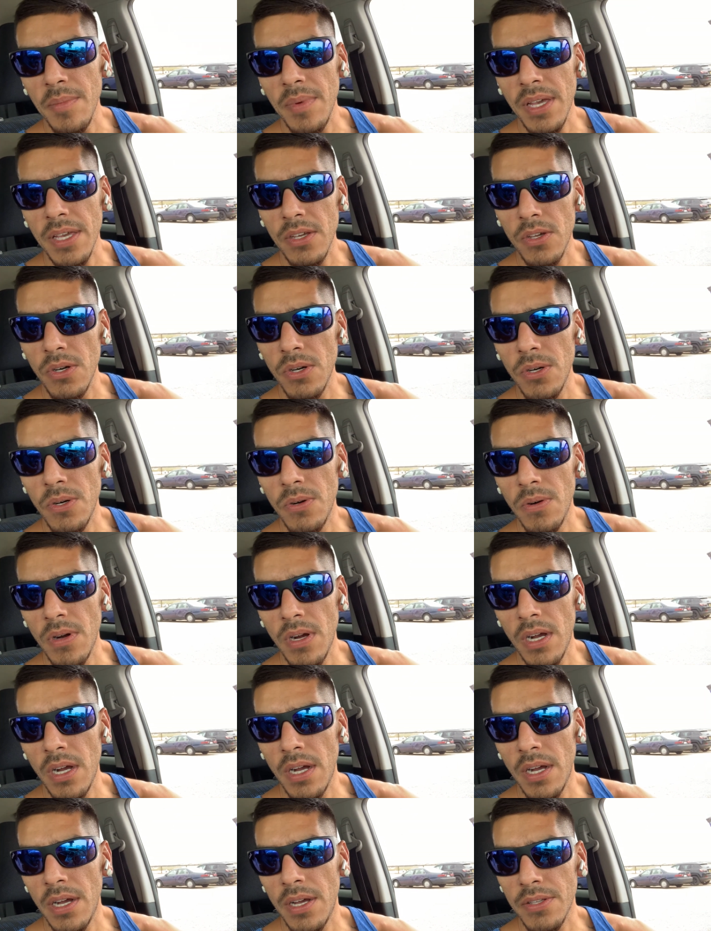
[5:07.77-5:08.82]
I go
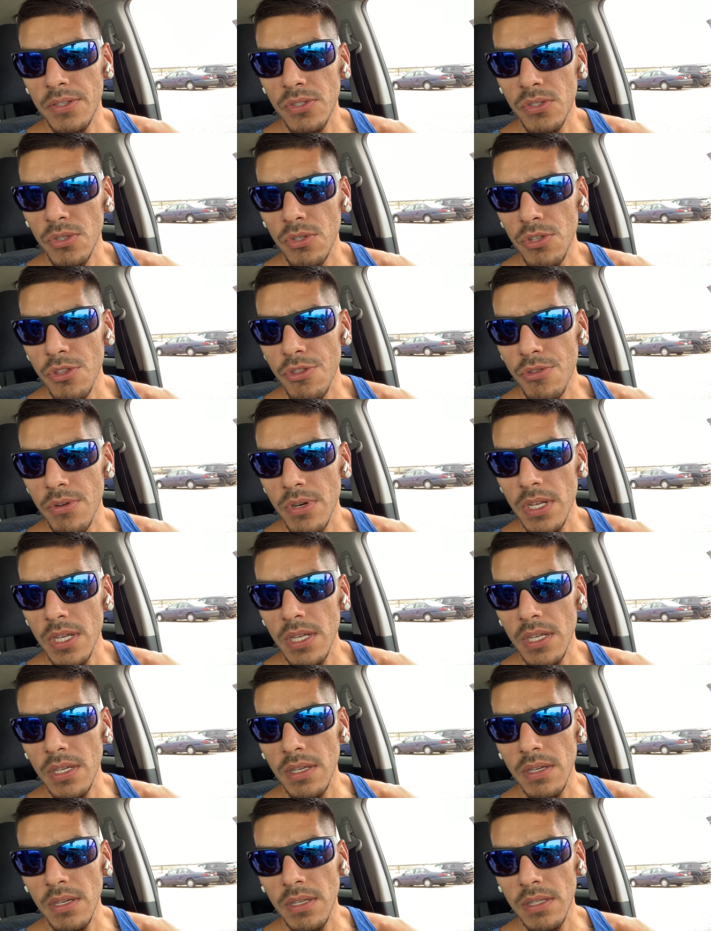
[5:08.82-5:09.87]
uh, two,
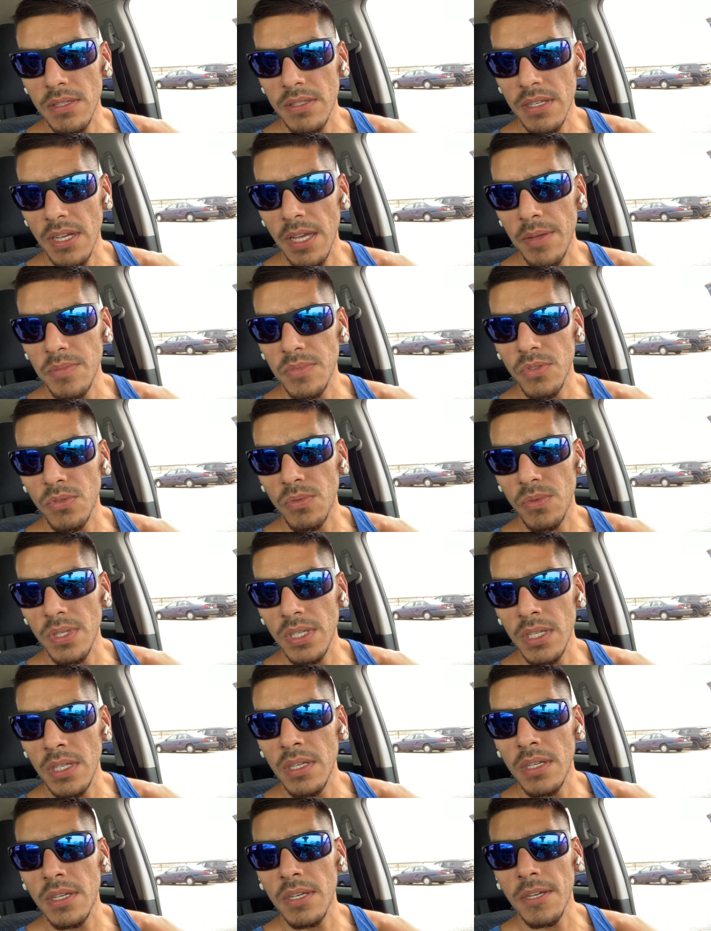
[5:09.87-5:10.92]
three times a
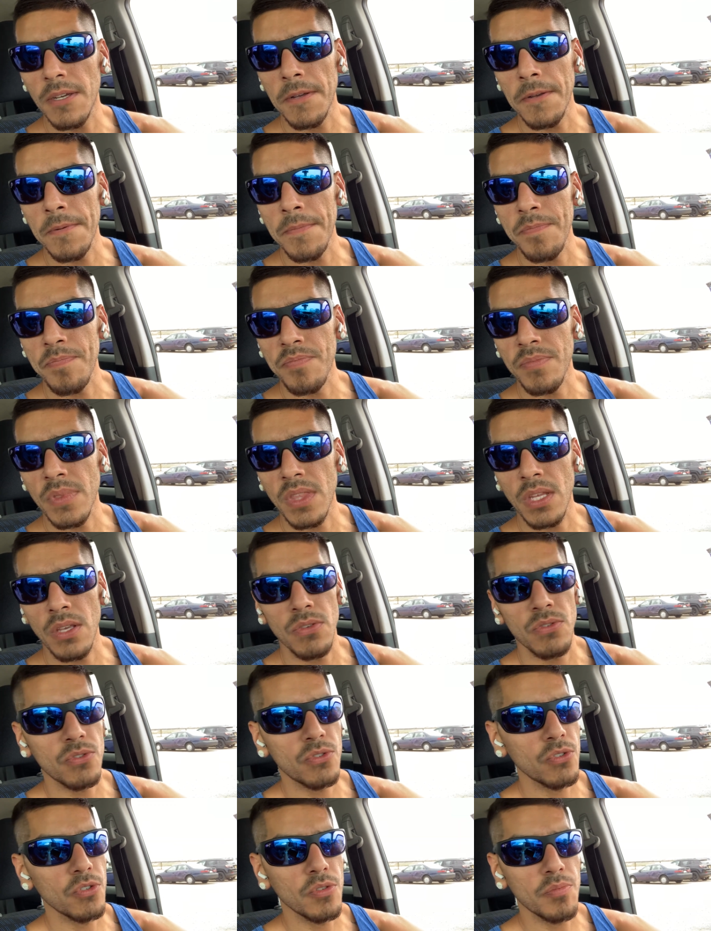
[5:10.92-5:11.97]
week
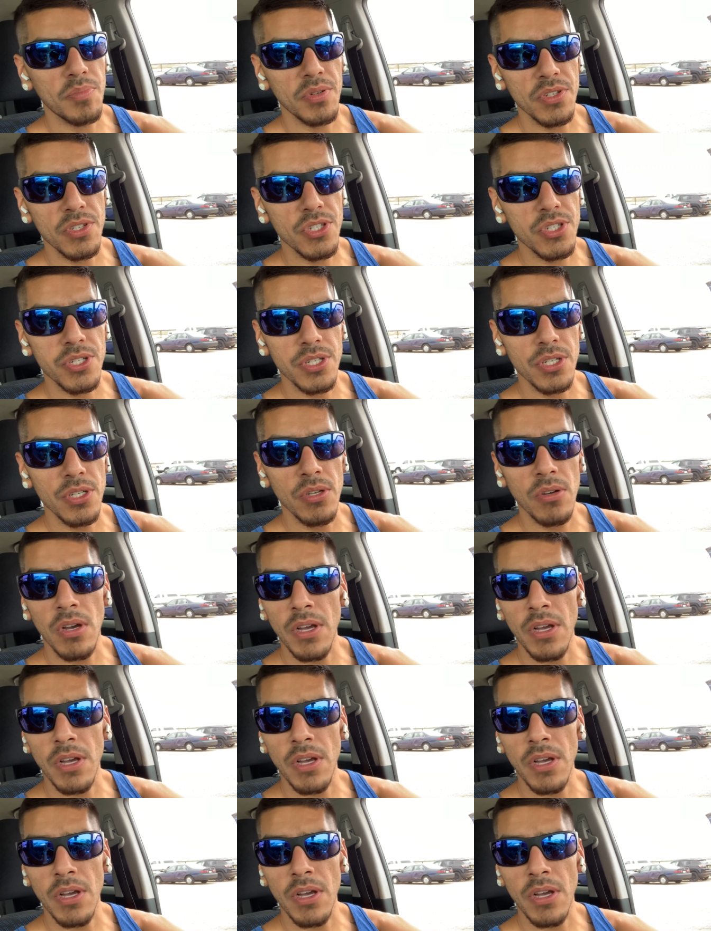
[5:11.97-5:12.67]
super chill.